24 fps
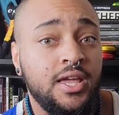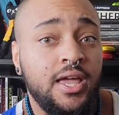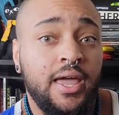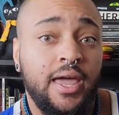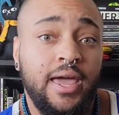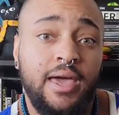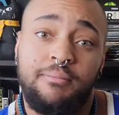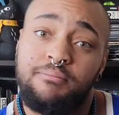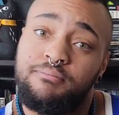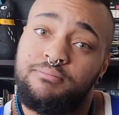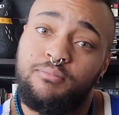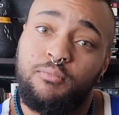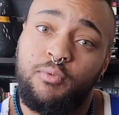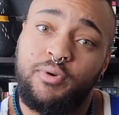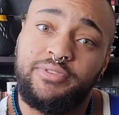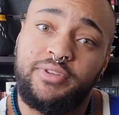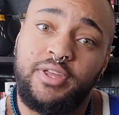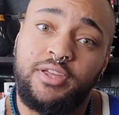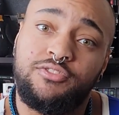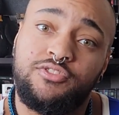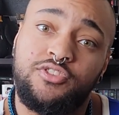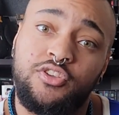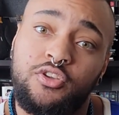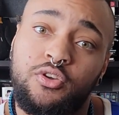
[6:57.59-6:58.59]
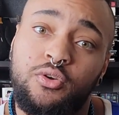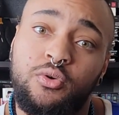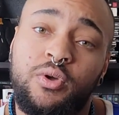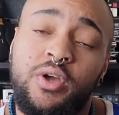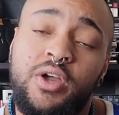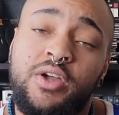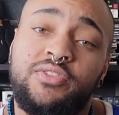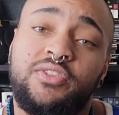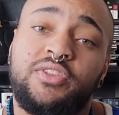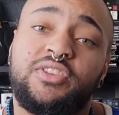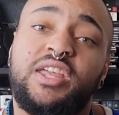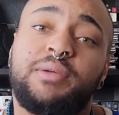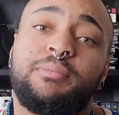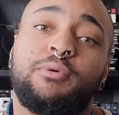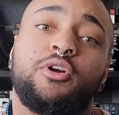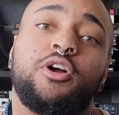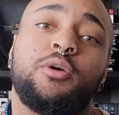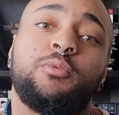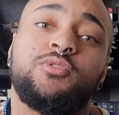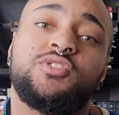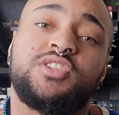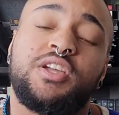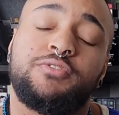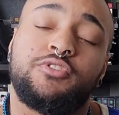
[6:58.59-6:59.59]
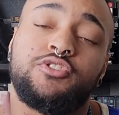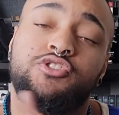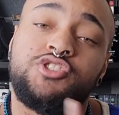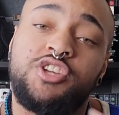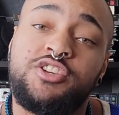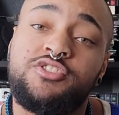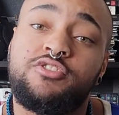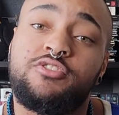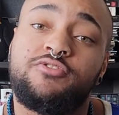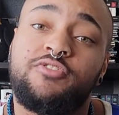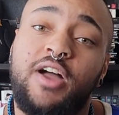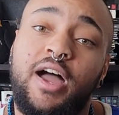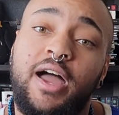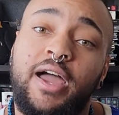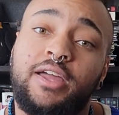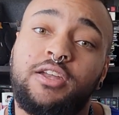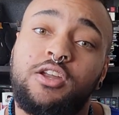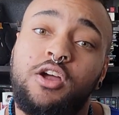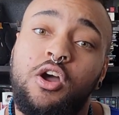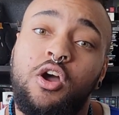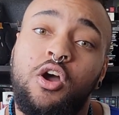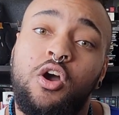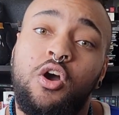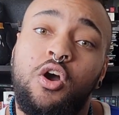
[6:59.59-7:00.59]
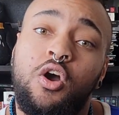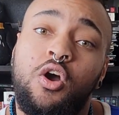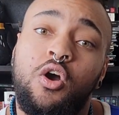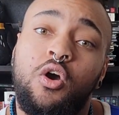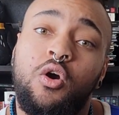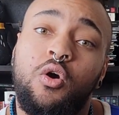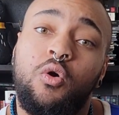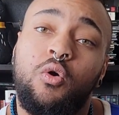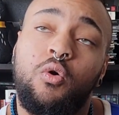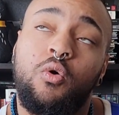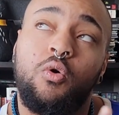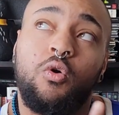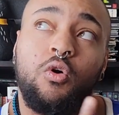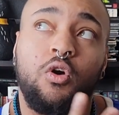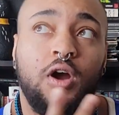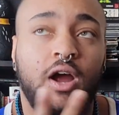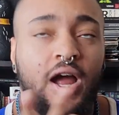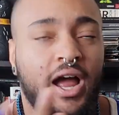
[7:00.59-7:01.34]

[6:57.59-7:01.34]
and when they do, the neighborhood was either gentrified or a